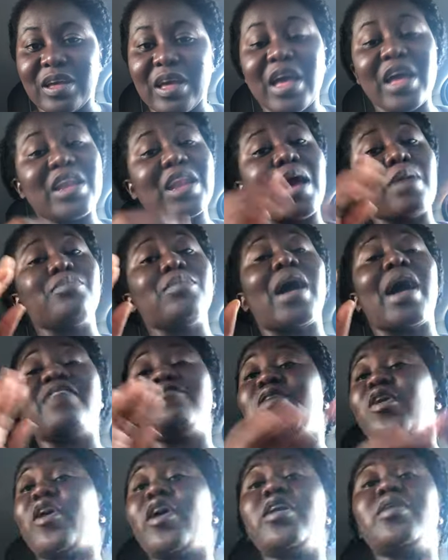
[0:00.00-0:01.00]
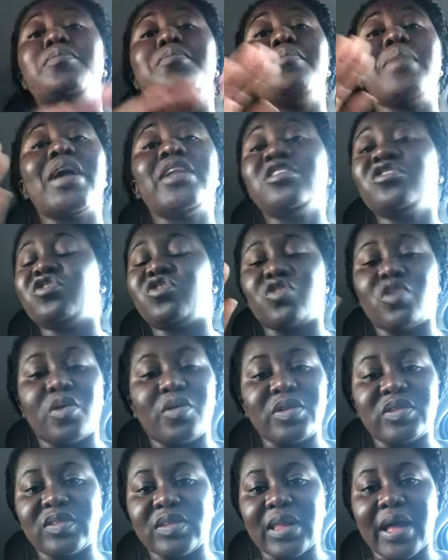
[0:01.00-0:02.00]
And I've heard many
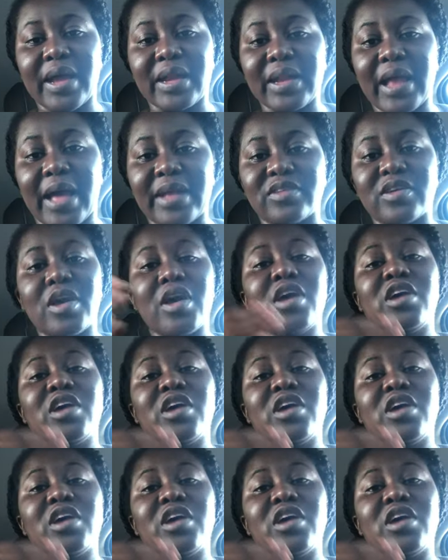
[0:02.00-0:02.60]
stories like that.